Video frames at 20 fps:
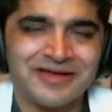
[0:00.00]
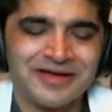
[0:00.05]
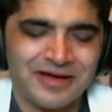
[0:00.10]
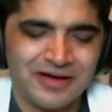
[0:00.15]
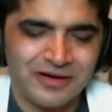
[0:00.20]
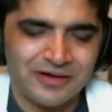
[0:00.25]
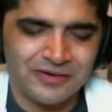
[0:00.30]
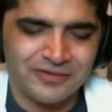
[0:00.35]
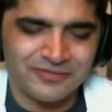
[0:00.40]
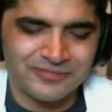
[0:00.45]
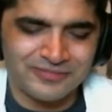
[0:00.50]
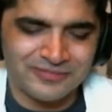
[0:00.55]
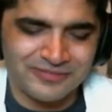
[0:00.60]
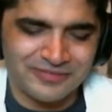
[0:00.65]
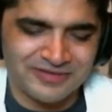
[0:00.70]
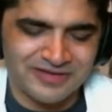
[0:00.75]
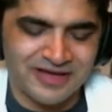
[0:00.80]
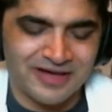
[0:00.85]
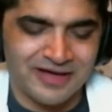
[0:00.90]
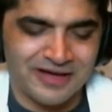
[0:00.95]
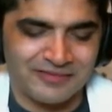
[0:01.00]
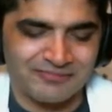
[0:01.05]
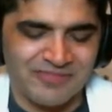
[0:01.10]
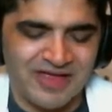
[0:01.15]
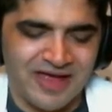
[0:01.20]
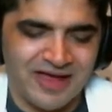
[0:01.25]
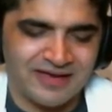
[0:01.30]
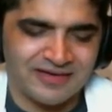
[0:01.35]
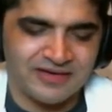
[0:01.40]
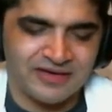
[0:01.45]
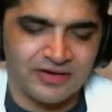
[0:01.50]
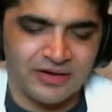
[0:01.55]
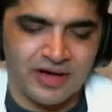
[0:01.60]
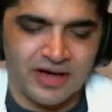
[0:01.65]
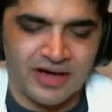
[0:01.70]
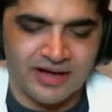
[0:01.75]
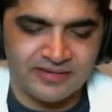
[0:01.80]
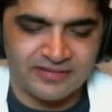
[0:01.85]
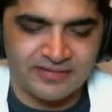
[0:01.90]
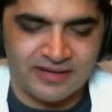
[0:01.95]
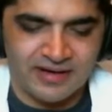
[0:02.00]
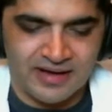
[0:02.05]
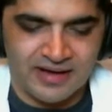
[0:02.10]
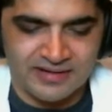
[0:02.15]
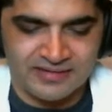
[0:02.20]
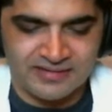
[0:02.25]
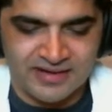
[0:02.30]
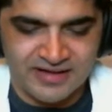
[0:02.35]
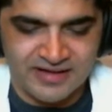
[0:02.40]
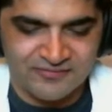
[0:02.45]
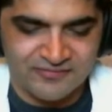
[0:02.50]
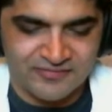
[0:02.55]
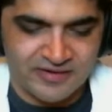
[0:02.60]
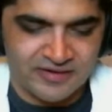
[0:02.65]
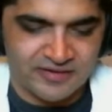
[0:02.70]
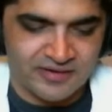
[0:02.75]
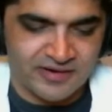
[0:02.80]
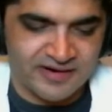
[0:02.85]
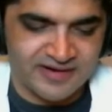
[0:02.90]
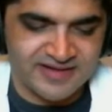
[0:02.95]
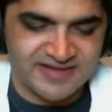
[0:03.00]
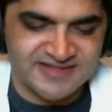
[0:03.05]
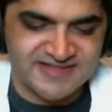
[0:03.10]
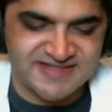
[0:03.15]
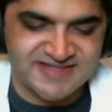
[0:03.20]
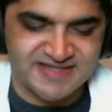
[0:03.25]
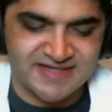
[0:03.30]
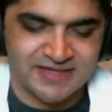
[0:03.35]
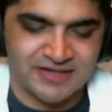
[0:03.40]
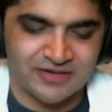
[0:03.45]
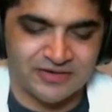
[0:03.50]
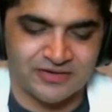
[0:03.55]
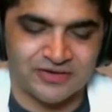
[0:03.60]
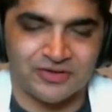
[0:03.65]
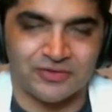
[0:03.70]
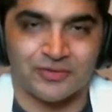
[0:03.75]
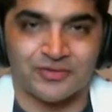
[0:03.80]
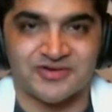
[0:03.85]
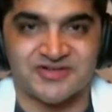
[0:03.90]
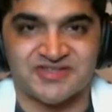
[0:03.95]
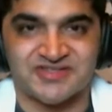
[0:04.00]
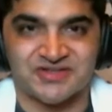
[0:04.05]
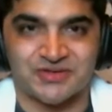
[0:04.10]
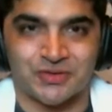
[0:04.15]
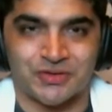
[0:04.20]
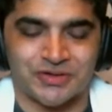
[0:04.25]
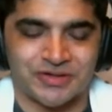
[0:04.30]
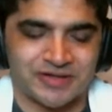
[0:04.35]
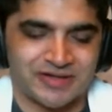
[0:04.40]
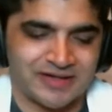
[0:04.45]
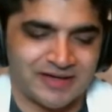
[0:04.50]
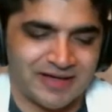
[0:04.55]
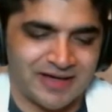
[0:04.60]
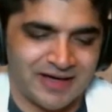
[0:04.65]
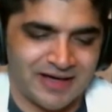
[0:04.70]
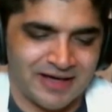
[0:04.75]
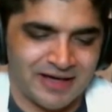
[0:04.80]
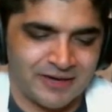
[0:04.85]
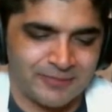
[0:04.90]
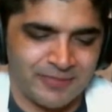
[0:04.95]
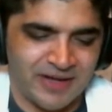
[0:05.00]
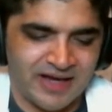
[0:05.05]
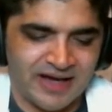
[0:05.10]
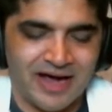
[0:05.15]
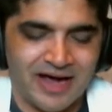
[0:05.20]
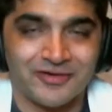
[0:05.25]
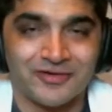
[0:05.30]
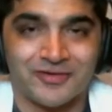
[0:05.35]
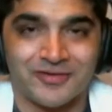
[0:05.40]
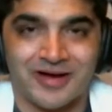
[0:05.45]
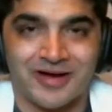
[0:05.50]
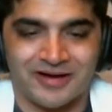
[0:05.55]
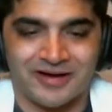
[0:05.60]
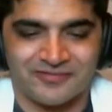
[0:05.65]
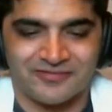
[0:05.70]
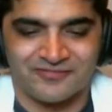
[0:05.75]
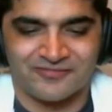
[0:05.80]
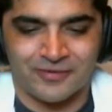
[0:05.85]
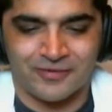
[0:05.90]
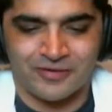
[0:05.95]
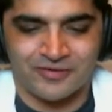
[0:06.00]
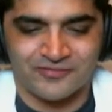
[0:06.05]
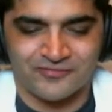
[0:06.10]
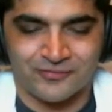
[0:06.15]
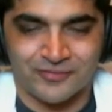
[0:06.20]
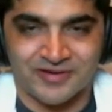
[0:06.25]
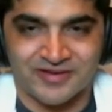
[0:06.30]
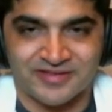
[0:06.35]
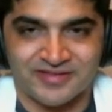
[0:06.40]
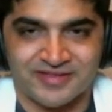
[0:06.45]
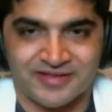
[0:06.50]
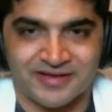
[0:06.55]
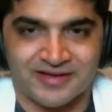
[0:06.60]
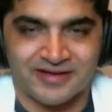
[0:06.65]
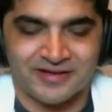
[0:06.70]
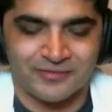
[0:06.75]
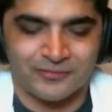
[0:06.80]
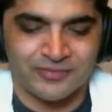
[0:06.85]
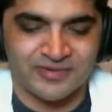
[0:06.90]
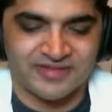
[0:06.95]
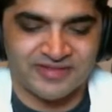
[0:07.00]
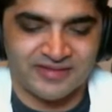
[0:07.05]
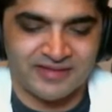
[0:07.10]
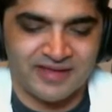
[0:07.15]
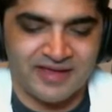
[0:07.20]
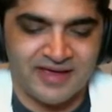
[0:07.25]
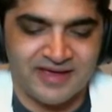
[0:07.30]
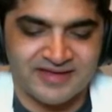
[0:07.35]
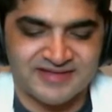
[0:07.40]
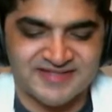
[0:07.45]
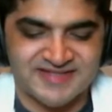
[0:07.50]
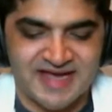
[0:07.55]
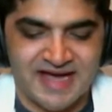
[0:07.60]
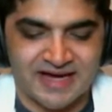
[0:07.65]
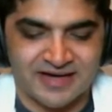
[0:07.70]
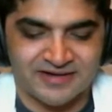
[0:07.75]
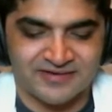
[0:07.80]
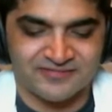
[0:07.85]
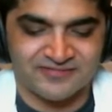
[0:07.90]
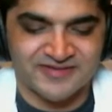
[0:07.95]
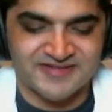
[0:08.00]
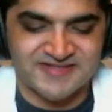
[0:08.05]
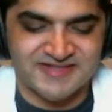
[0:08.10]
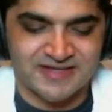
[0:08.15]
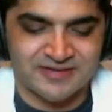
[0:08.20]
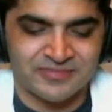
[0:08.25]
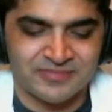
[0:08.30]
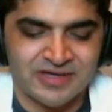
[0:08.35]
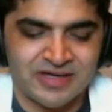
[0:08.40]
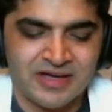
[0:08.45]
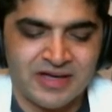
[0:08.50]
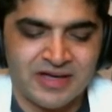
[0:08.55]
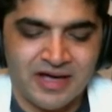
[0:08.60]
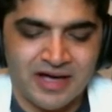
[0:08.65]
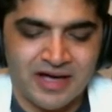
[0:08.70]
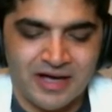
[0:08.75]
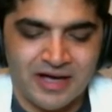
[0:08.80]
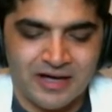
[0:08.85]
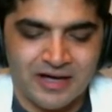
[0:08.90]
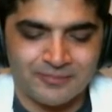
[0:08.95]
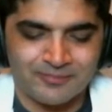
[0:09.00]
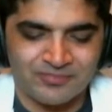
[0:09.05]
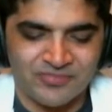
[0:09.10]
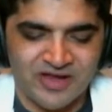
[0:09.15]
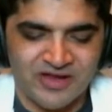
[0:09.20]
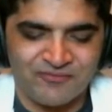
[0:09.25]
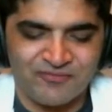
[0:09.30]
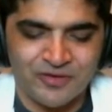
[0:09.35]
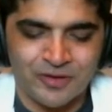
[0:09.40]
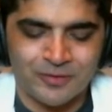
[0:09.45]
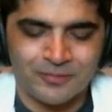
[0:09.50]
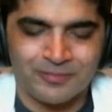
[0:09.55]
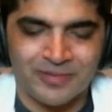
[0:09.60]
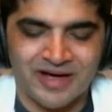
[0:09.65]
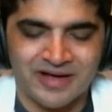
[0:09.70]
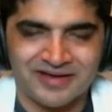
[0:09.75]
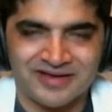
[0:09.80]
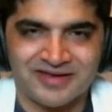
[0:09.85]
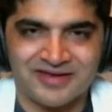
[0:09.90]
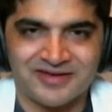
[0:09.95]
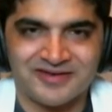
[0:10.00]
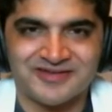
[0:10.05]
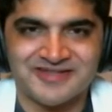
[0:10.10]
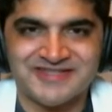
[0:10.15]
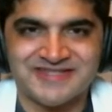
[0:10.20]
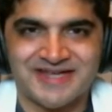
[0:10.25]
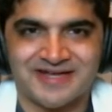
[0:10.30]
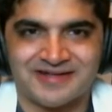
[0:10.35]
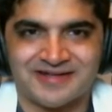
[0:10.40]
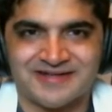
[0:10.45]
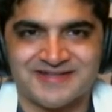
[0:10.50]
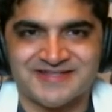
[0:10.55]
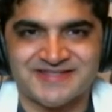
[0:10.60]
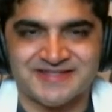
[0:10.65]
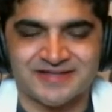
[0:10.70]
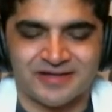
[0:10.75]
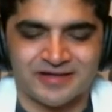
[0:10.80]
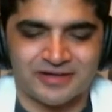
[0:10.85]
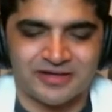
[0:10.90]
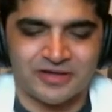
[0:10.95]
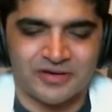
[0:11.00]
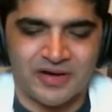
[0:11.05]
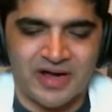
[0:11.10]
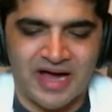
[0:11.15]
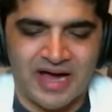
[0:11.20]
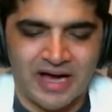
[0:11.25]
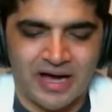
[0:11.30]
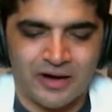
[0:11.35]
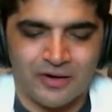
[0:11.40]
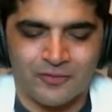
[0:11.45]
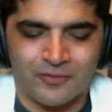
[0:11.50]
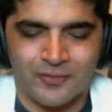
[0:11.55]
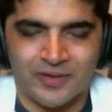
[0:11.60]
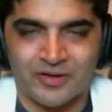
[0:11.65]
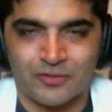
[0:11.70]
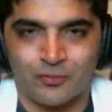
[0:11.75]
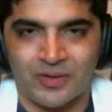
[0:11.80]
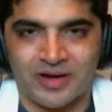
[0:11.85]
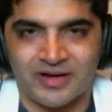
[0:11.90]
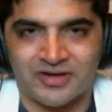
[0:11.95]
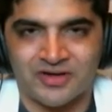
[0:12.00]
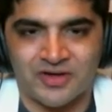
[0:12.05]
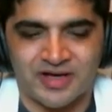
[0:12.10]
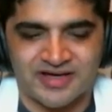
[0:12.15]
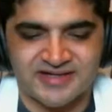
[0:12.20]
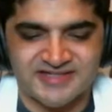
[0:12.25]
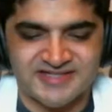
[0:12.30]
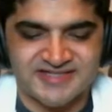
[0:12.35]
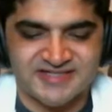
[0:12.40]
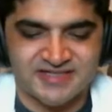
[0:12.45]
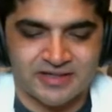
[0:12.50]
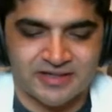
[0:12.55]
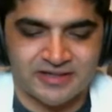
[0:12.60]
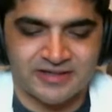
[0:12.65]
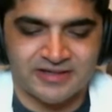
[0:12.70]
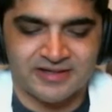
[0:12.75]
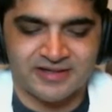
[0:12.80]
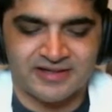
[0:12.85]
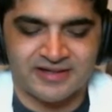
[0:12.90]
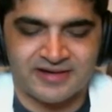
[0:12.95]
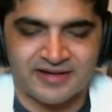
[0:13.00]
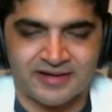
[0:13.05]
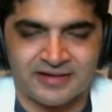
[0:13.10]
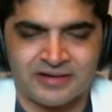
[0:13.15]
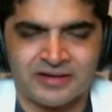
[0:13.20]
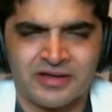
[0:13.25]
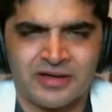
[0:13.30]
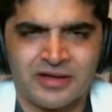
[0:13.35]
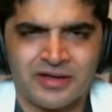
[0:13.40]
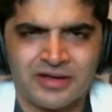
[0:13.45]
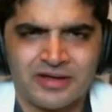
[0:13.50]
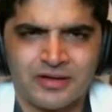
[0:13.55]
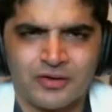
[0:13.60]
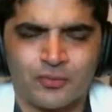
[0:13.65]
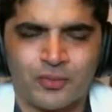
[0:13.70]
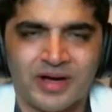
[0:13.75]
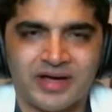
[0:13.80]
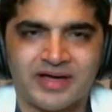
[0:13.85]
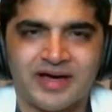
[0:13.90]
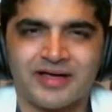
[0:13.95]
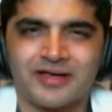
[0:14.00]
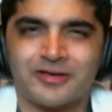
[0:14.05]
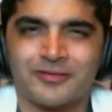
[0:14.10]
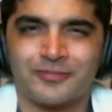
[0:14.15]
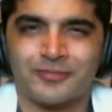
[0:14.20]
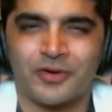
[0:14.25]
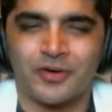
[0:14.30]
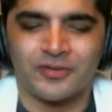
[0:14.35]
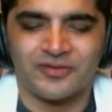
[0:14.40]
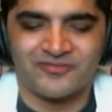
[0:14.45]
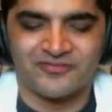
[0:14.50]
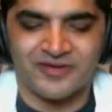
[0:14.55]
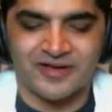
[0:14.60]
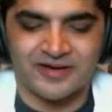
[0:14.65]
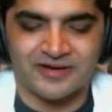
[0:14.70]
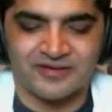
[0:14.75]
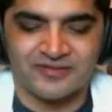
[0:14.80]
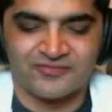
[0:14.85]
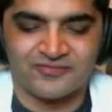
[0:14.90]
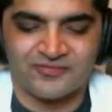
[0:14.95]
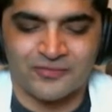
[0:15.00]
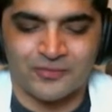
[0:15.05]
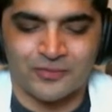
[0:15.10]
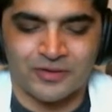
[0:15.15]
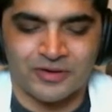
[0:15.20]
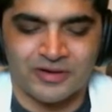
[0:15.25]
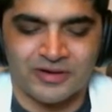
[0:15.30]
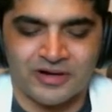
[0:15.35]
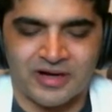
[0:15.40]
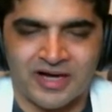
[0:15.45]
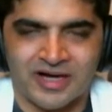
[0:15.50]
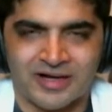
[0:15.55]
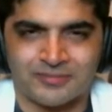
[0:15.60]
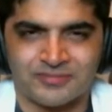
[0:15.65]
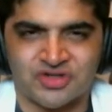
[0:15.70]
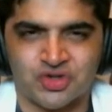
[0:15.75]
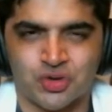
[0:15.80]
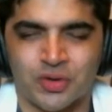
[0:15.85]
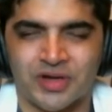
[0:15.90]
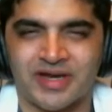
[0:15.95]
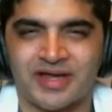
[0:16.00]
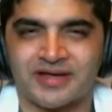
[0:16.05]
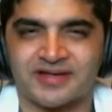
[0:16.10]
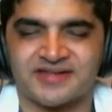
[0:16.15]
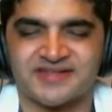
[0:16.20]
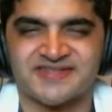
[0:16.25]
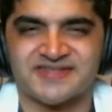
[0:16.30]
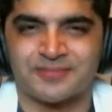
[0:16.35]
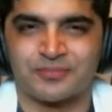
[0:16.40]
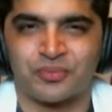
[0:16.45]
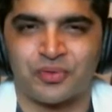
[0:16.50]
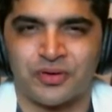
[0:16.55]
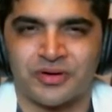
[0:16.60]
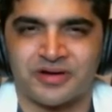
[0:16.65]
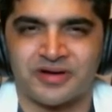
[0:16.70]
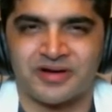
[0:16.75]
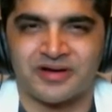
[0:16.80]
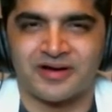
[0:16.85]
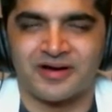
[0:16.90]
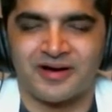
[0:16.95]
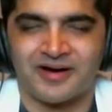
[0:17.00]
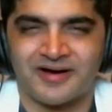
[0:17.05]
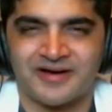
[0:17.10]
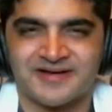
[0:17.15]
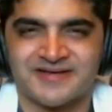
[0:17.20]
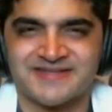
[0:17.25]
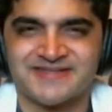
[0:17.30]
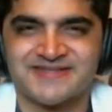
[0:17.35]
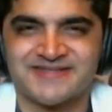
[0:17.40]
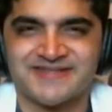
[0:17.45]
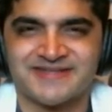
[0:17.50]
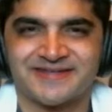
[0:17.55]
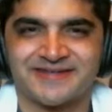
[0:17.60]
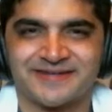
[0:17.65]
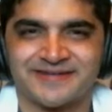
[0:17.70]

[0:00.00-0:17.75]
Oh, yeah. And, I'd like for our audience to hear your story and how you got involved with AIDS activism. If you don't mind, can you just tell us, how and when you got started and, what got you motivated for joining this important cause?